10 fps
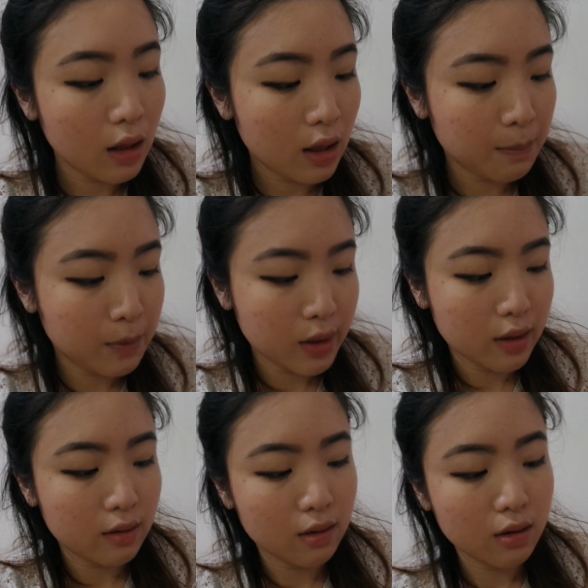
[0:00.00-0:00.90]

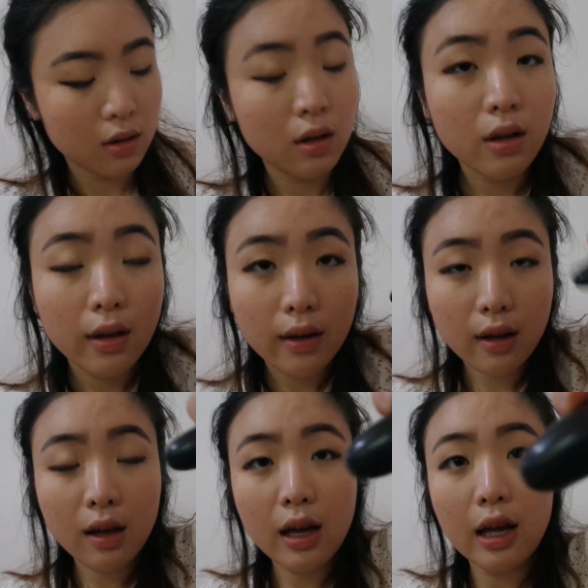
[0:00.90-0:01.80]
lips.
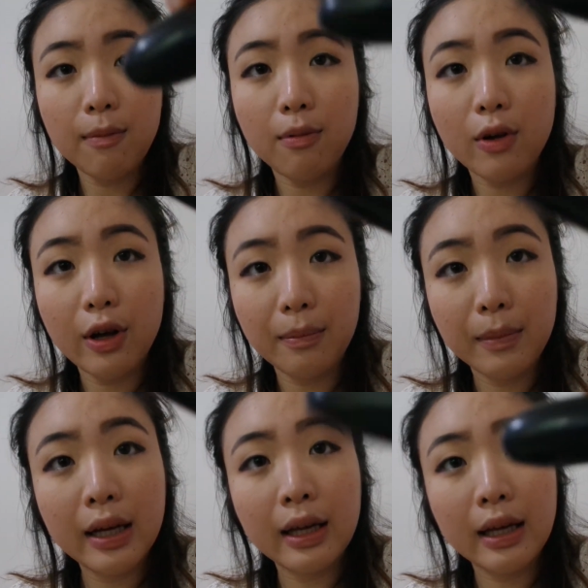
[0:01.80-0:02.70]
Guy brought
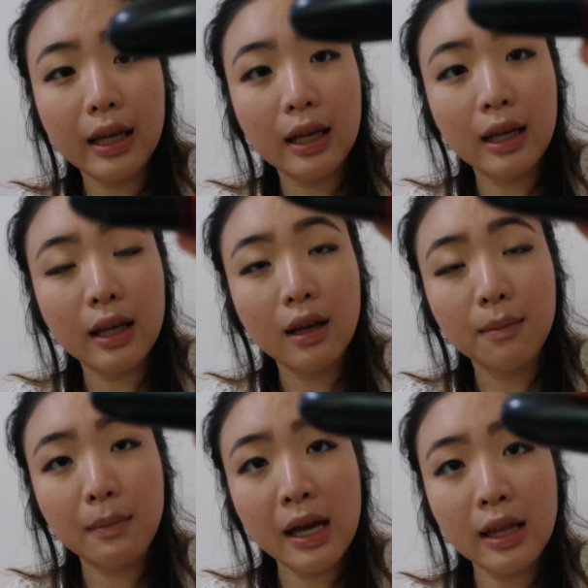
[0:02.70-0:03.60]
my
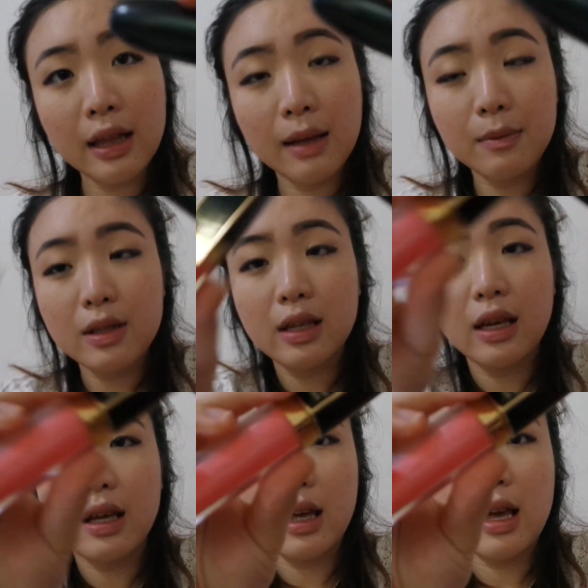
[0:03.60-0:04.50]
Miley
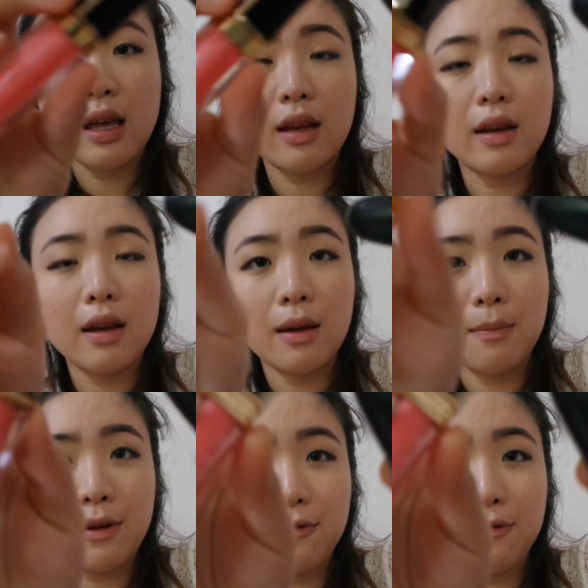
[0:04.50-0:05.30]
lipstick and my